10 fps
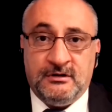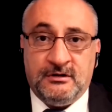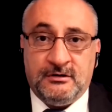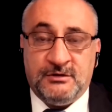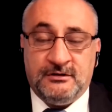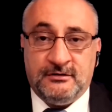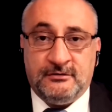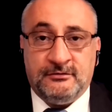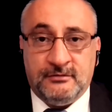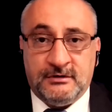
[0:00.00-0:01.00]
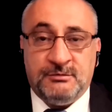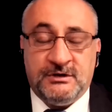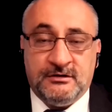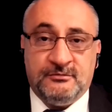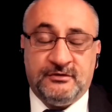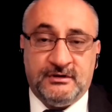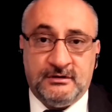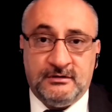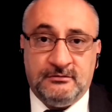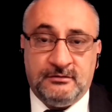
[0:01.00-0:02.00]
because it becomes
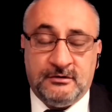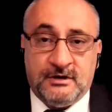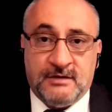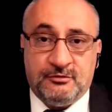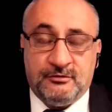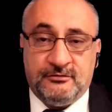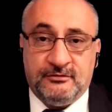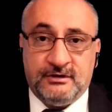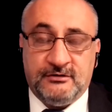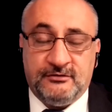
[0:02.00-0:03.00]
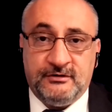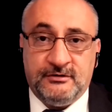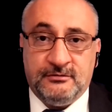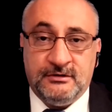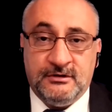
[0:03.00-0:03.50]
a operation that is secret.